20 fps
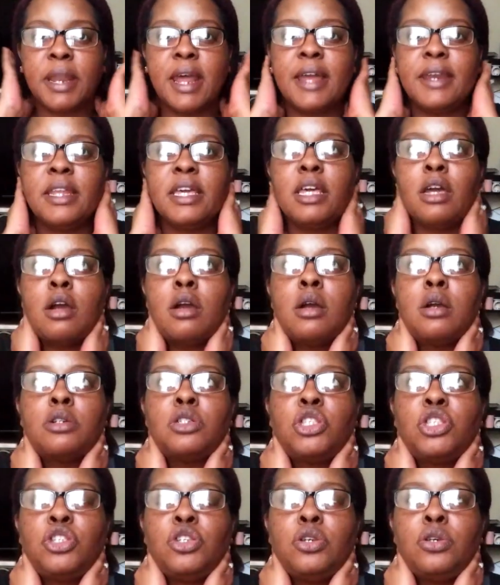But I need
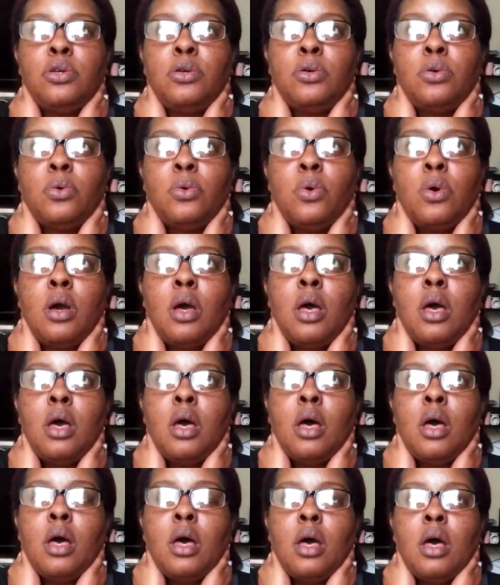her to
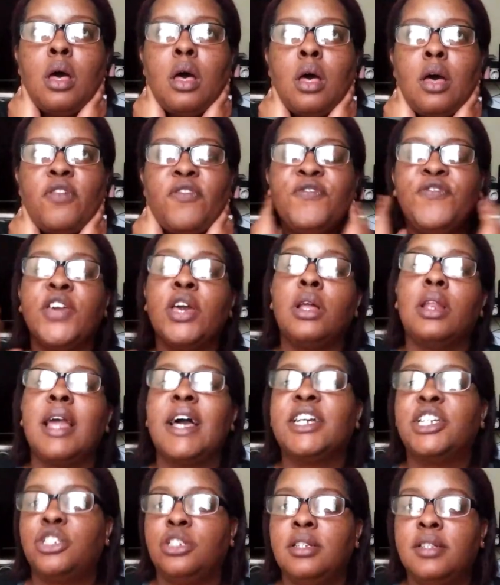feel
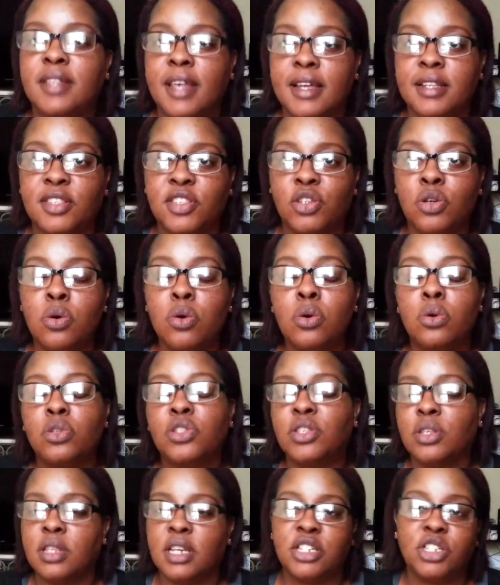like she's at school
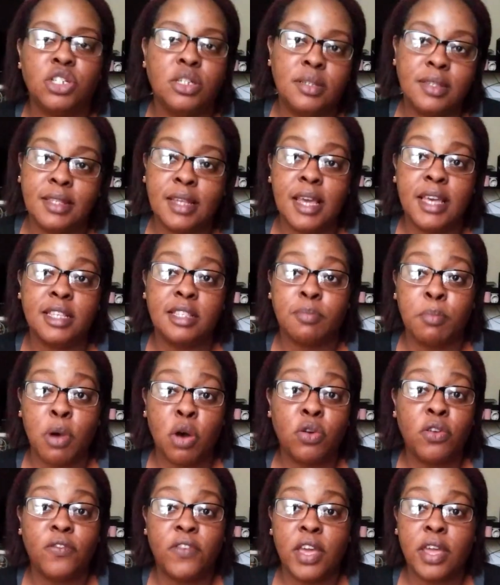so that she stays
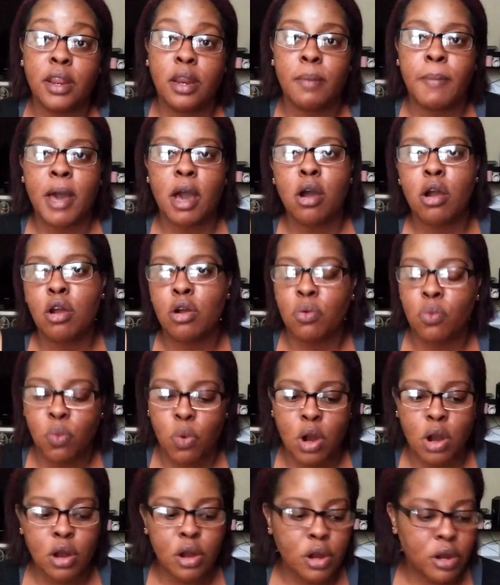motivated about her
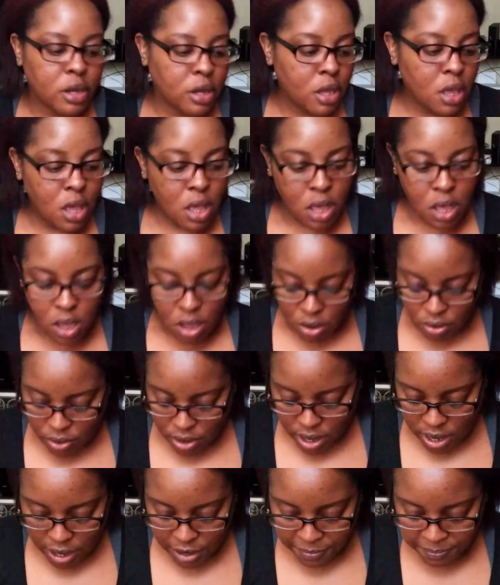work.
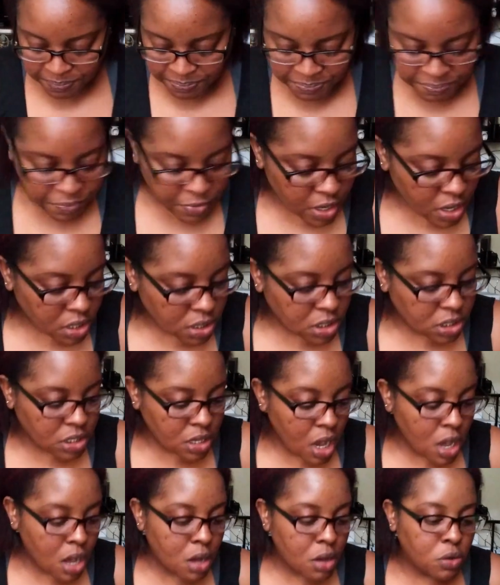Okay.
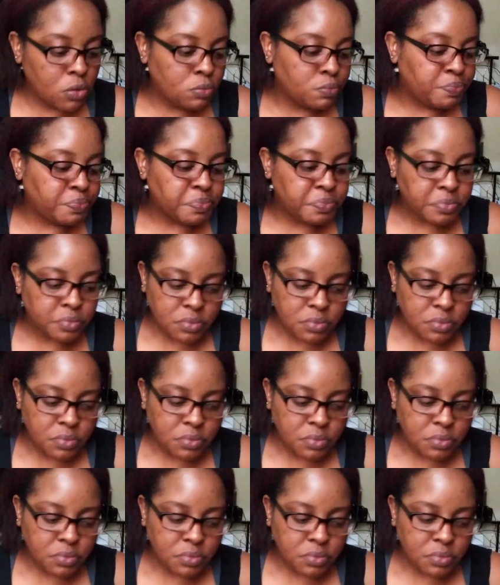So